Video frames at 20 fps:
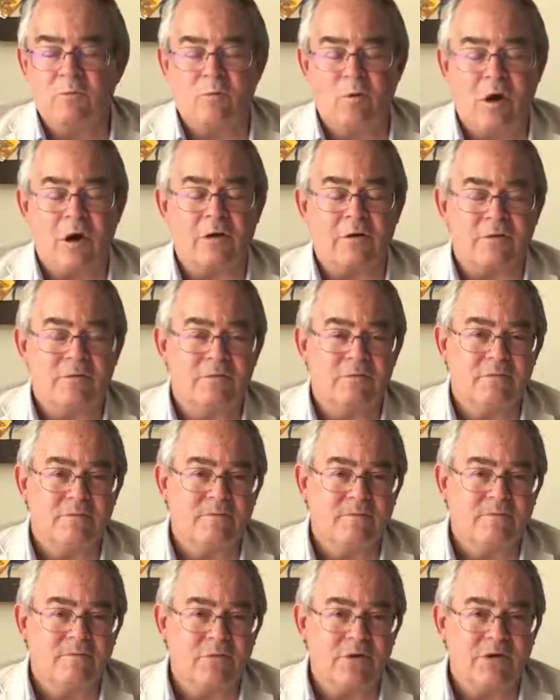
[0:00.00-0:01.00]
water,
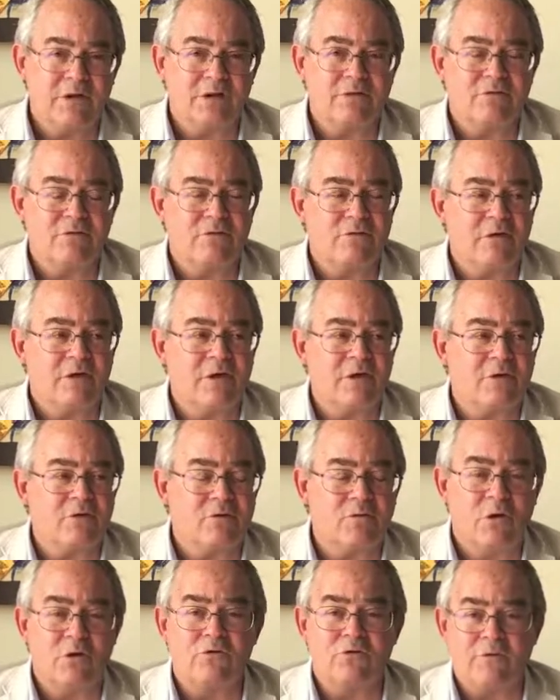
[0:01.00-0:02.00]
potential
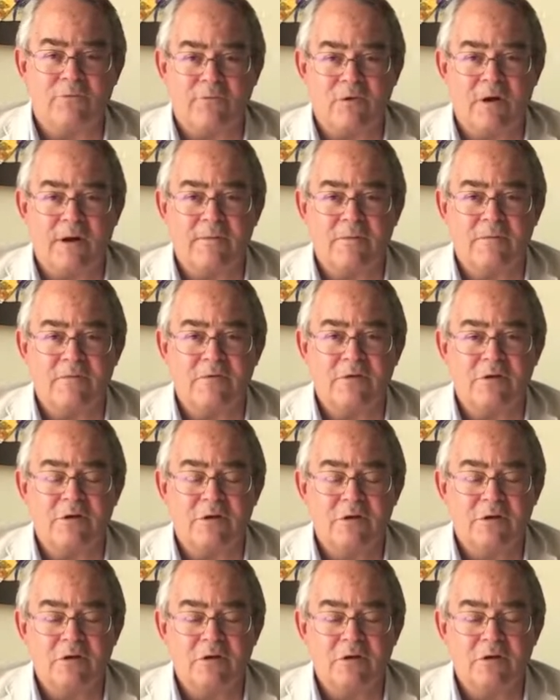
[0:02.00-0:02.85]
corrosion problems.